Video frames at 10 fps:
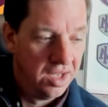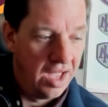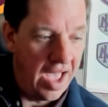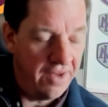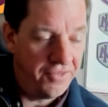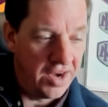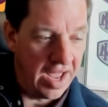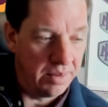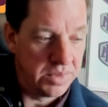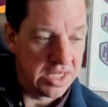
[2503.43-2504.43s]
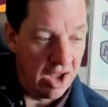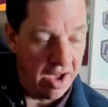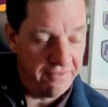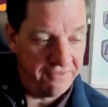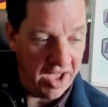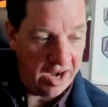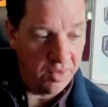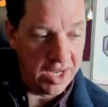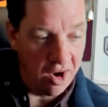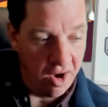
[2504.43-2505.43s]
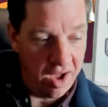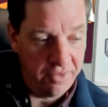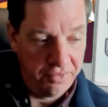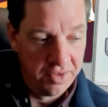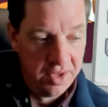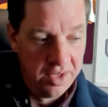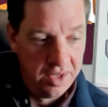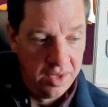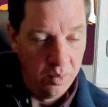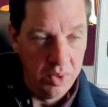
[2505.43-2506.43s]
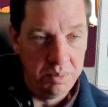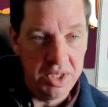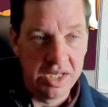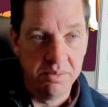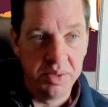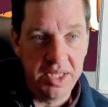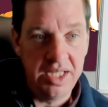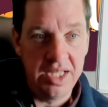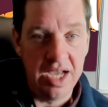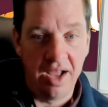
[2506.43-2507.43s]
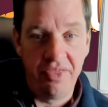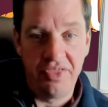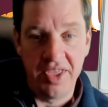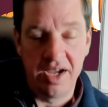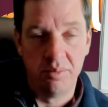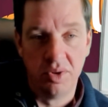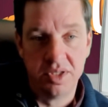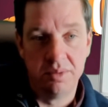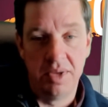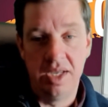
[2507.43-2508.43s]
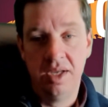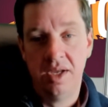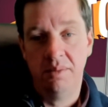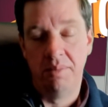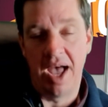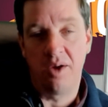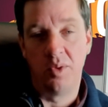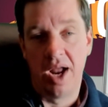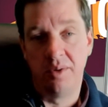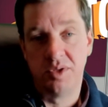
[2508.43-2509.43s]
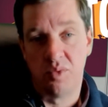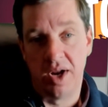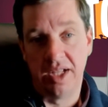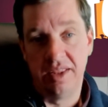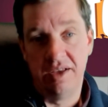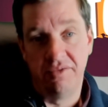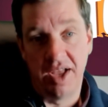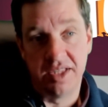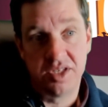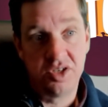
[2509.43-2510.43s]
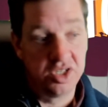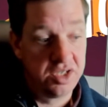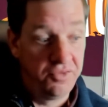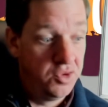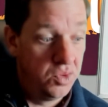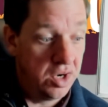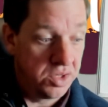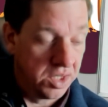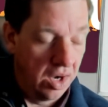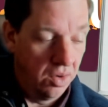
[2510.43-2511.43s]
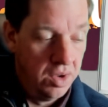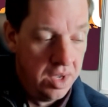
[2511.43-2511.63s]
F&Ms not firing off would be completely unthinkable to me back when I was running the events just a few years ago.